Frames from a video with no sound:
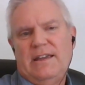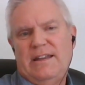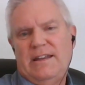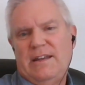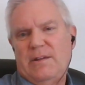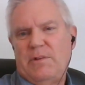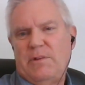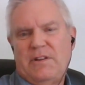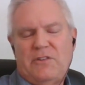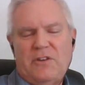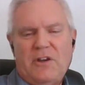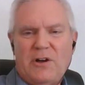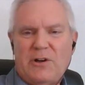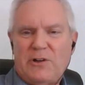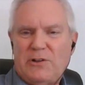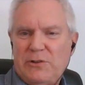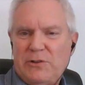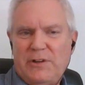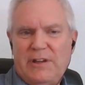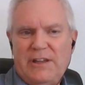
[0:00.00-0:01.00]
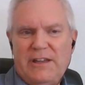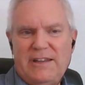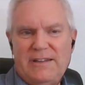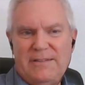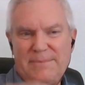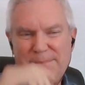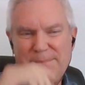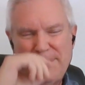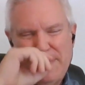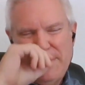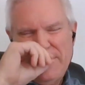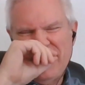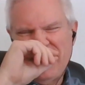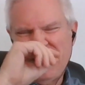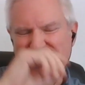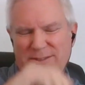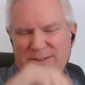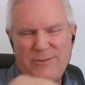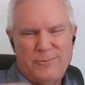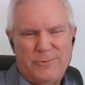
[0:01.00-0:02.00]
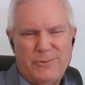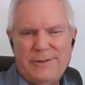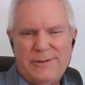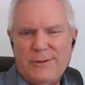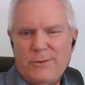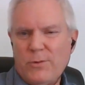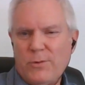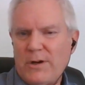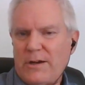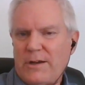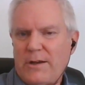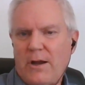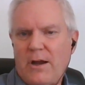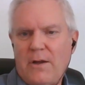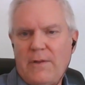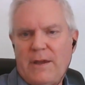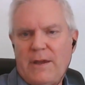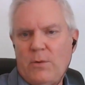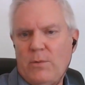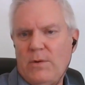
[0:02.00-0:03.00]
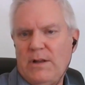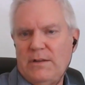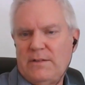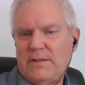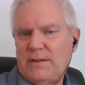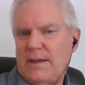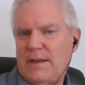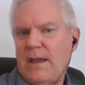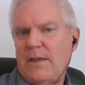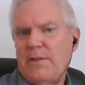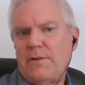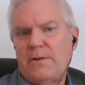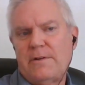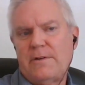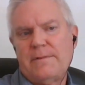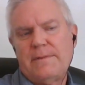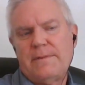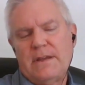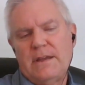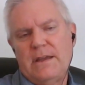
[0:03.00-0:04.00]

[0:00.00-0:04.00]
And then when it's all glued in, it doesn't really work all that well together.